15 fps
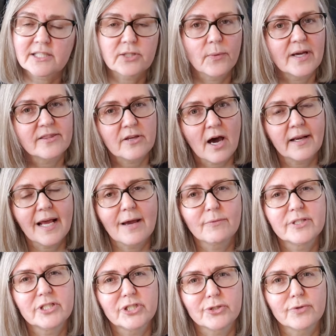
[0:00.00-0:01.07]
So I thought I
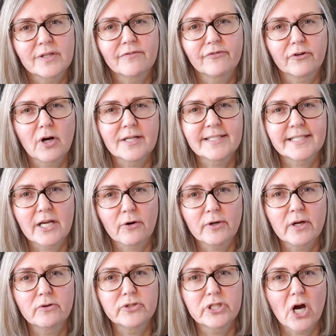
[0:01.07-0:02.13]
would do it for
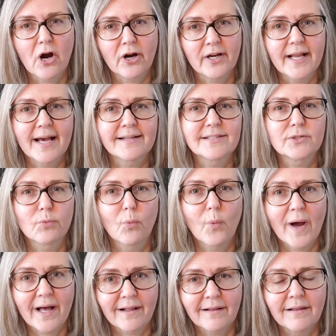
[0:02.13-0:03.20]
Ontario yarn as
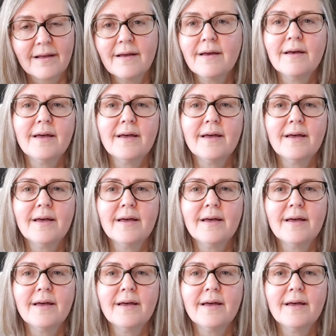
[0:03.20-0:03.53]
well.